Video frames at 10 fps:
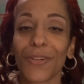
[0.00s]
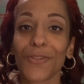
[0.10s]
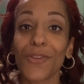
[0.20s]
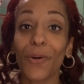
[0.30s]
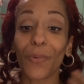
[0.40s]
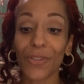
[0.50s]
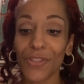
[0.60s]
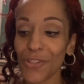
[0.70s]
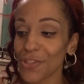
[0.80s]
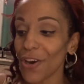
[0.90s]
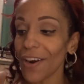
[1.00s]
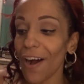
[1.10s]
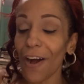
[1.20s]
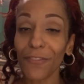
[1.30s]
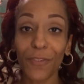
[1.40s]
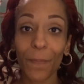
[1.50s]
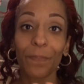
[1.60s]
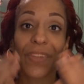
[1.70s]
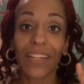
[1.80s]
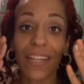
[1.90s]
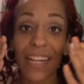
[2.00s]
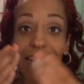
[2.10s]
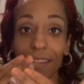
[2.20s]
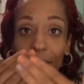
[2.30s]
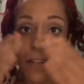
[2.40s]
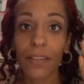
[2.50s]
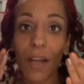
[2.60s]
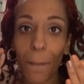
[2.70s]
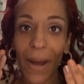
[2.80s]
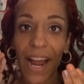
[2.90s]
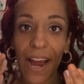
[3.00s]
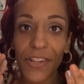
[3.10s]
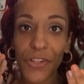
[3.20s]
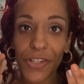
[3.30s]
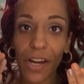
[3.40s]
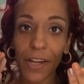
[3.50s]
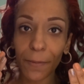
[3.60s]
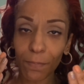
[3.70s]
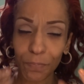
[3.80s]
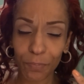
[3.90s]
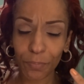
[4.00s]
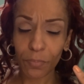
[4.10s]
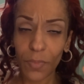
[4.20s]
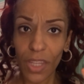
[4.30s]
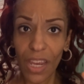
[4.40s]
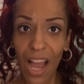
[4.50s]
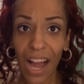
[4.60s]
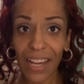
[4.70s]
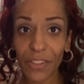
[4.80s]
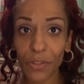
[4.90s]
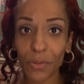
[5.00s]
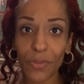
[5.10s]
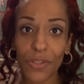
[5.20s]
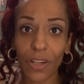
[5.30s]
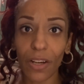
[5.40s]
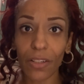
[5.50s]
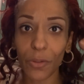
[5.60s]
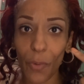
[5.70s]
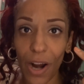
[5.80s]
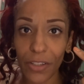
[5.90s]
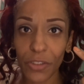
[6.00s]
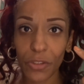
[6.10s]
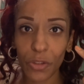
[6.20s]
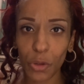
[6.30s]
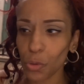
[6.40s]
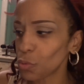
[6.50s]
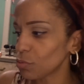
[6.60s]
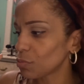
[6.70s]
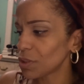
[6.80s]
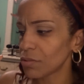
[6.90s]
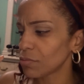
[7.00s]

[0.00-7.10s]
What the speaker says: So to start off, like I said, my eyes are done. I used the Lorac 2, what